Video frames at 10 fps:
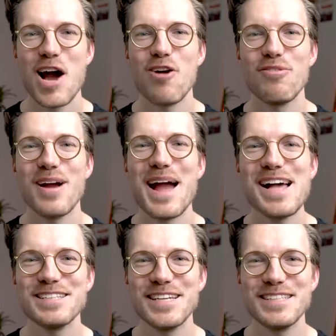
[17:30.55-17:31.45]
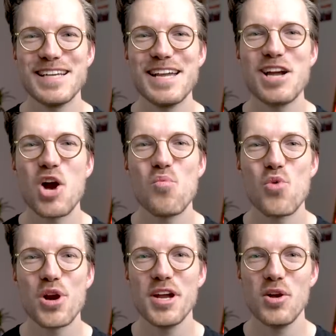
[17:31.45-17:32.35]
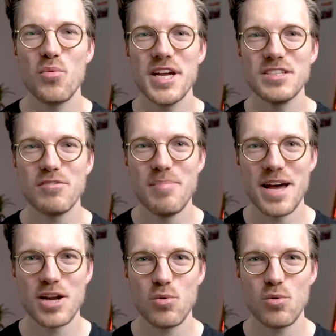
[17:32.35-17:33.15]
However, as I said, I'm working on ways of better